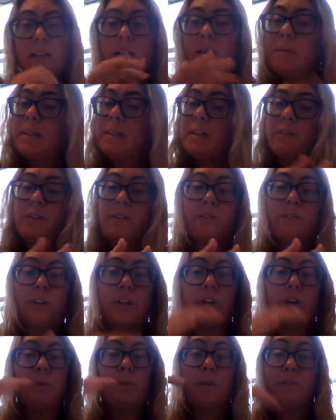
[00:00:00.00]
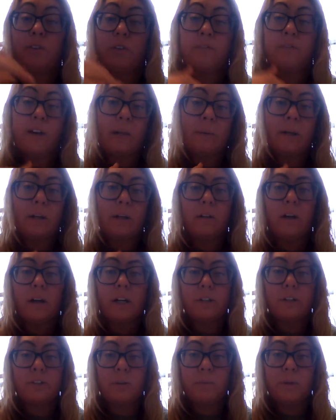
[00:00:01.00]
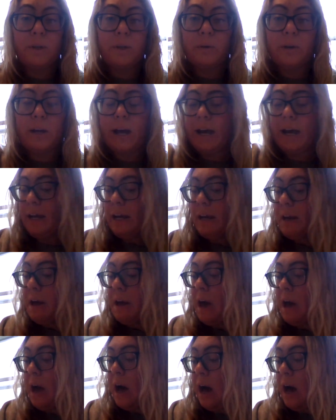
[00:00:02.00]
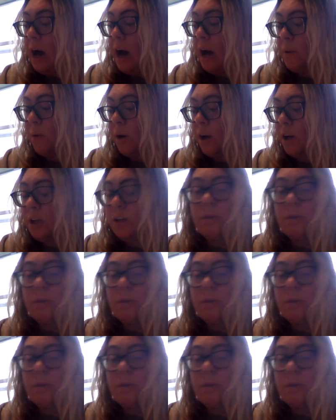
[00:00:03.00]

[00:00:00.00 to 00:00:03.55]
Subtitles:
a little bit different for you, but if you're following along, it should be okay. I want